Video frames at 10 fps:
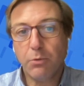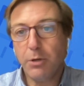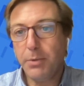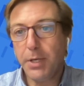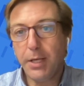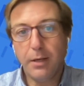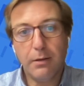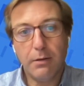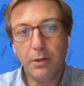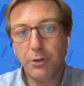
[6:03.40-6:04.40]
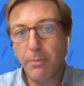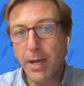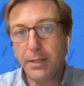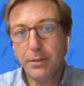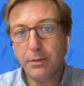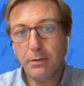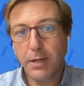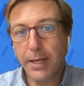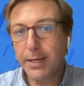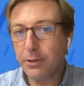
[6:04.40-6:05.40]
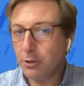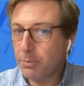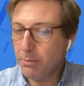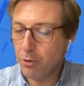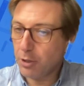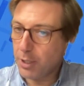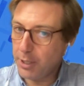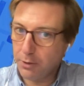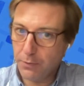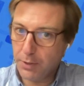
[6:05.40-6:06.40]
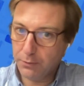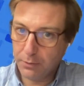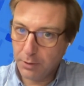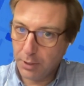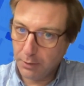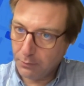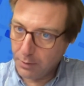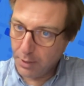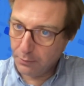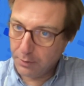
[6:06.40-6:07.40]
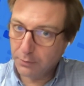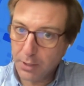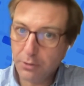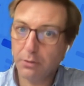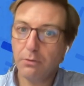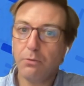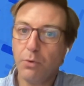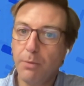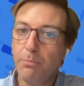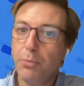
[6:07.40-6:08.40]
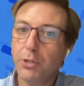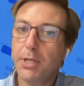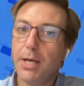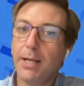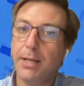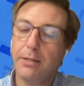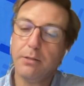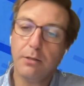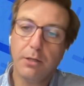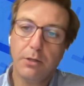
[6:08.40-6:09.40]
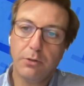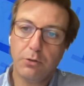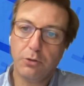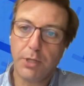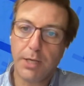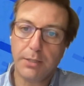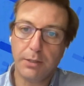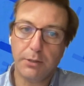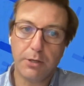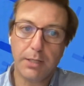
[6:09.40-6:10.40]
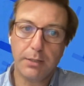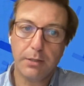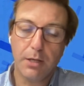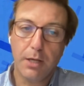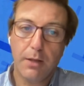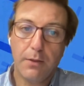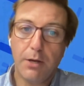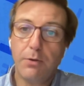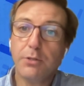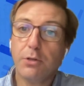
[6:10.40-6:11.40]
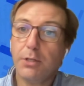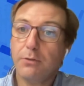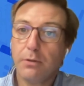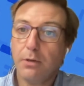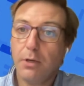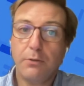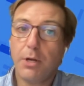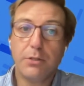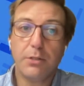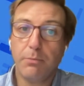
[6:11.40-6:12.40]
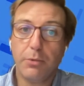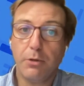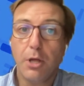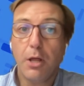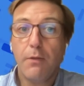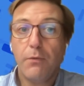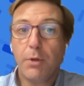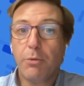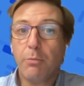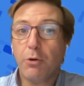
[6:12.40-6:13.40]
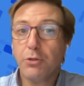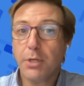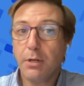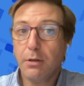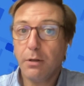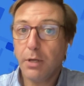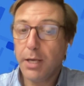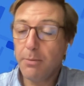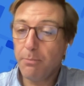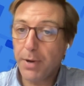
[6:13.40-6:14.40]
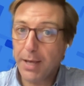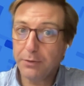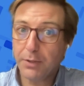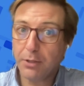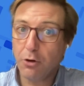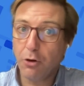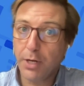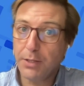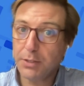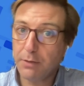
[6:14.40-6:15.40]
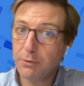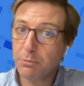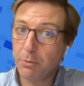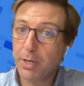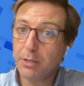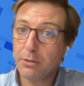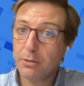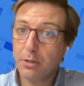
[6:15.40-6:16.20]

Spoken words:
will be undermined. I cannot be more clear on this. This decision will put an end to today's internet. The reason is very simple. The proposal implies that online service providers